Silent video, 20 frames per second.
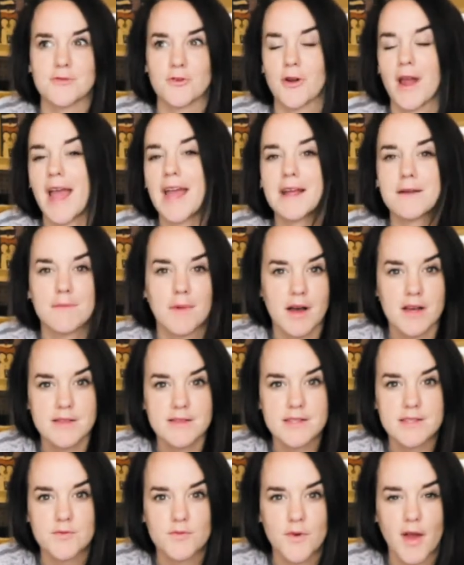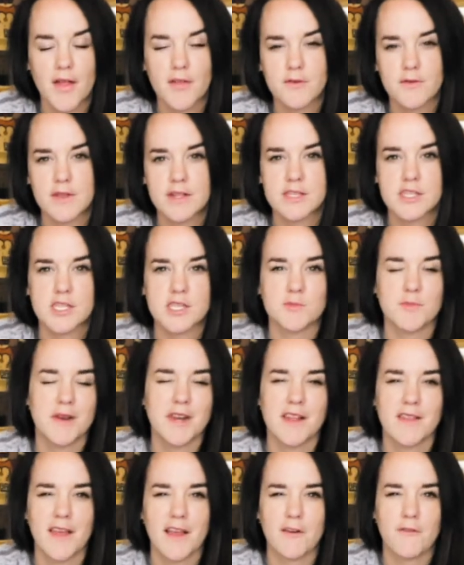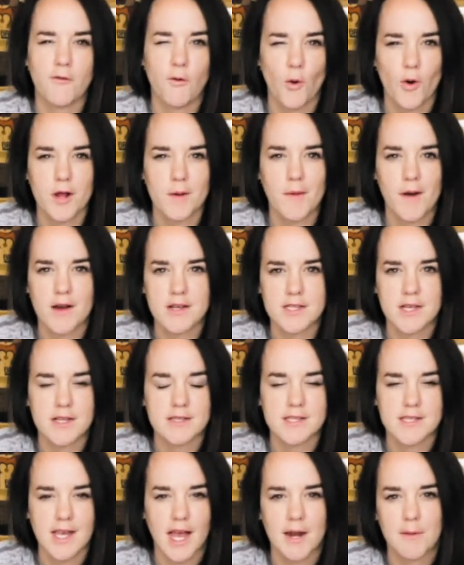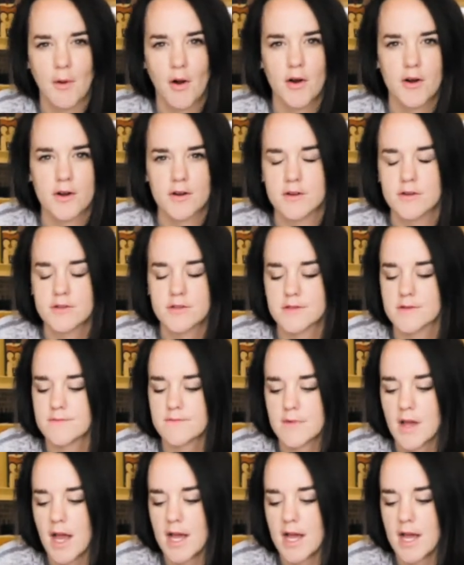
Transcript: or 8 months rather than just spending like 40 bucks on side markers.